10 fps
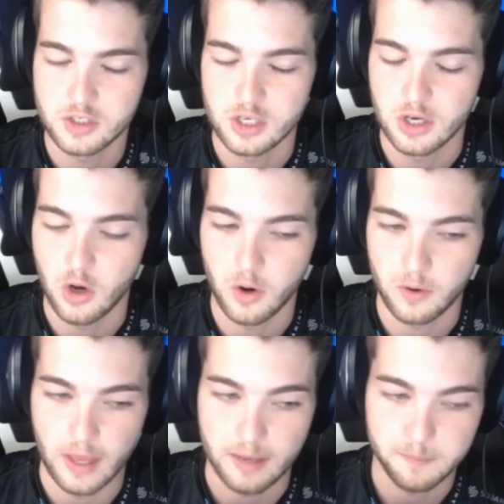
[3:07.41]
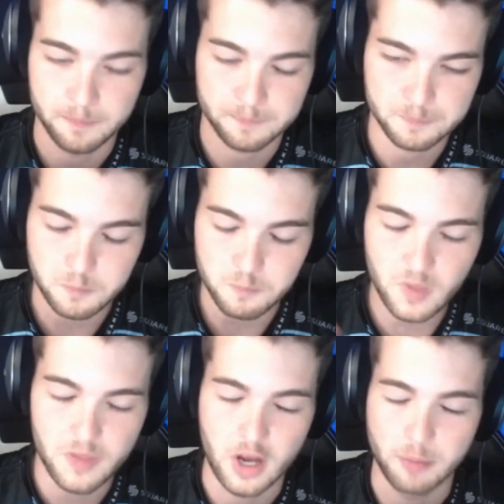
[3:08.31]

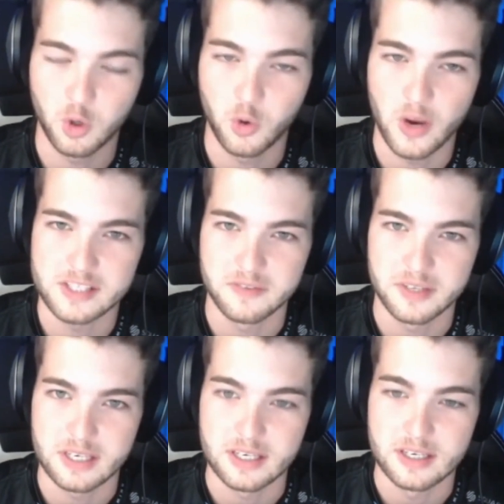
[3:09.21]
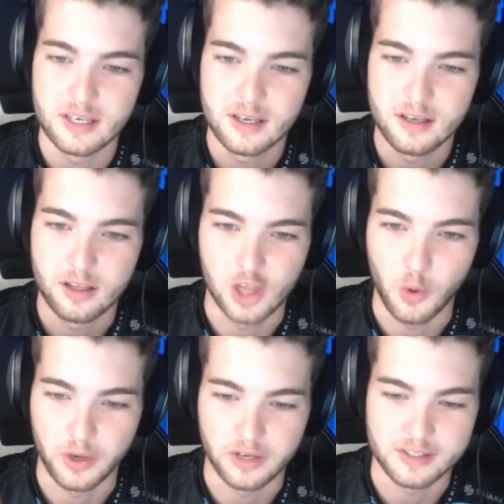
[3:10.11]
they are progressively
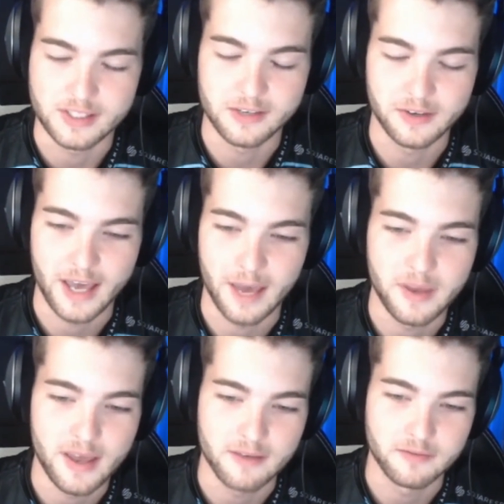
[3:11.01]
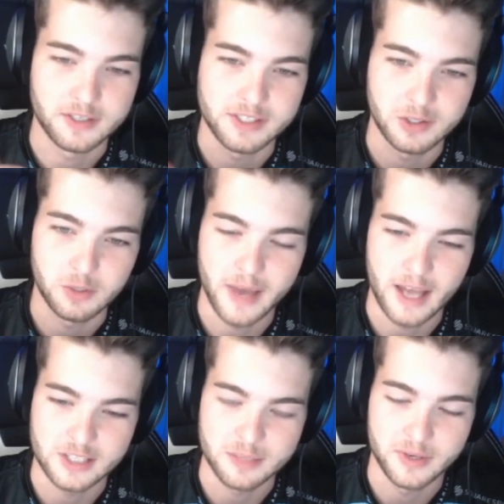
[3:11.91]
lowering the skill gap every single
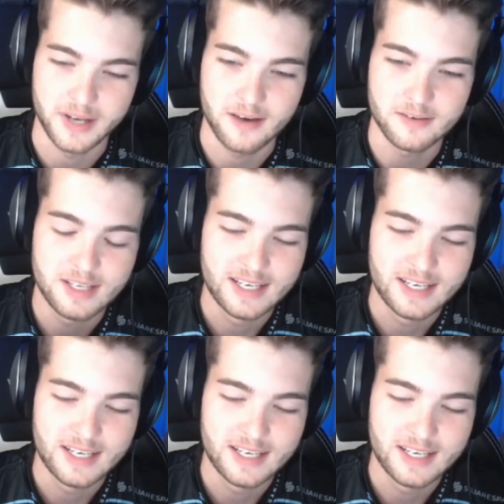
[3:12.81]
patch they put out,